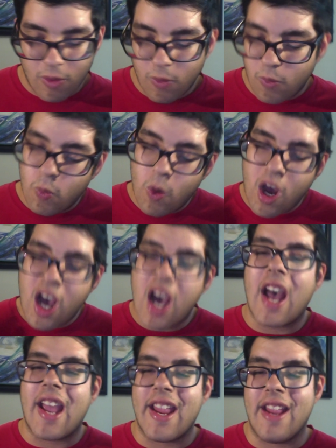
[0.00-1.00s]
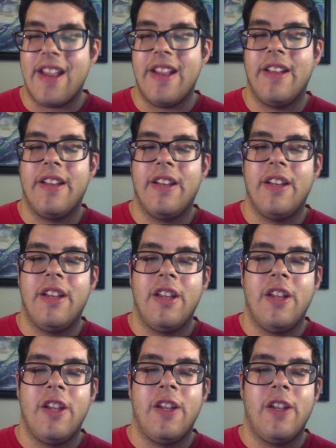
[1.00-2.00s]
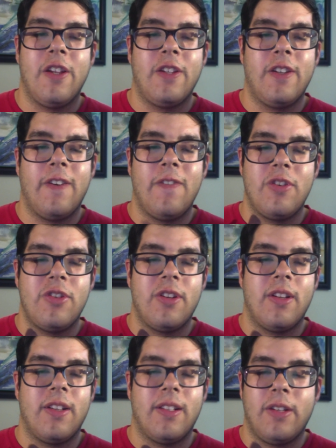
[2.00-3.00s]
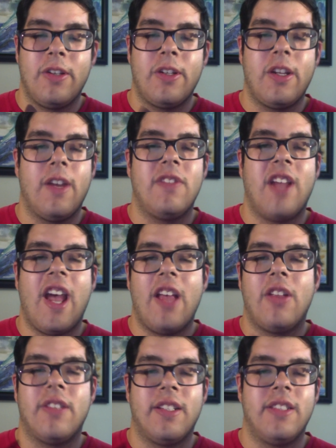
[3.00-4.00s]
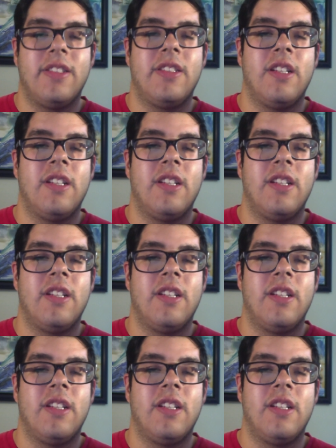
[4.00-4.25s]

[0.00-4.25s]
Why? You could have titled this